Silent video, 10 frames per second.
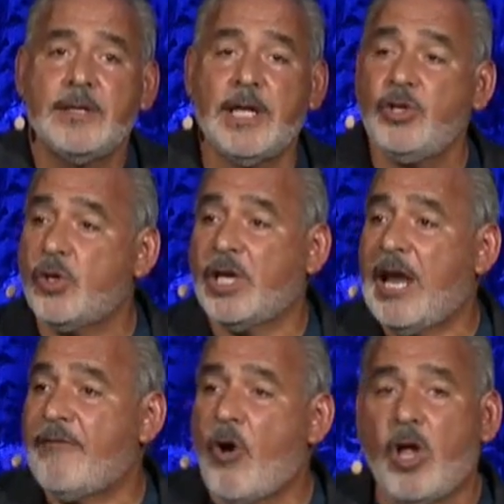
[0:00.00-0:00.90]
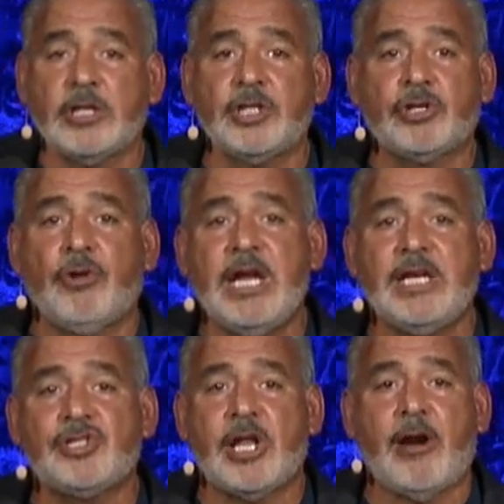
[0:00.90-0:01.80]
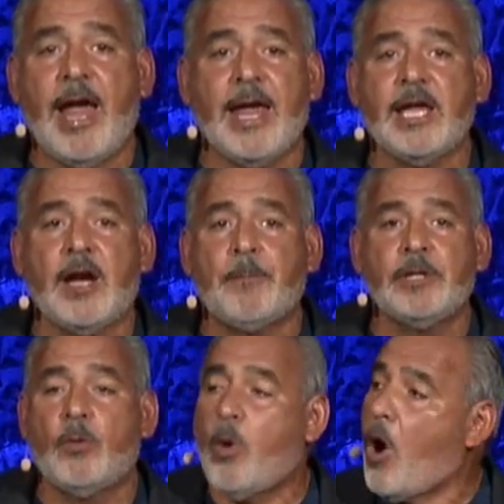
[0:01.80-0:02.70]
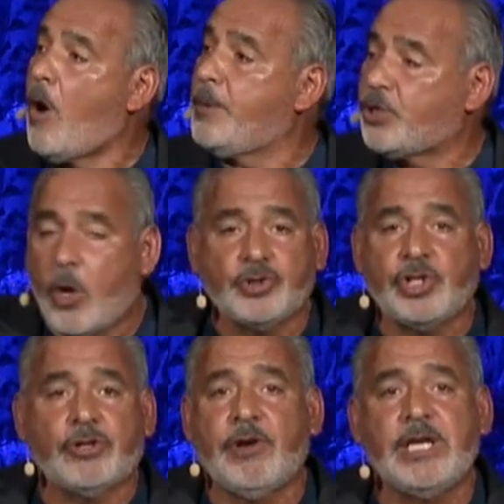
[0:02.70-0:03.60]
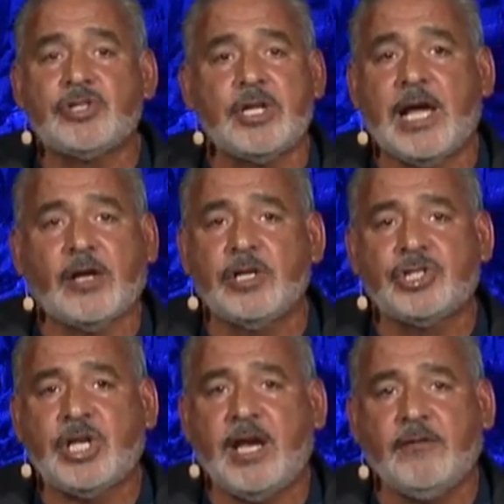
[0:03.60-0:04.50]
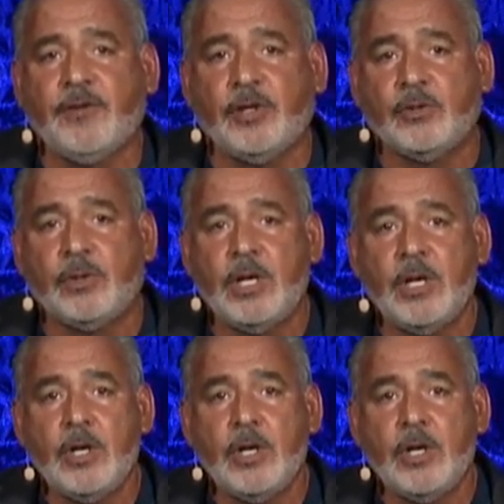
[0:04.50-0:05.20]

then you could have all the degrees that are hanging up in the wall, but those degrees are not going to save you.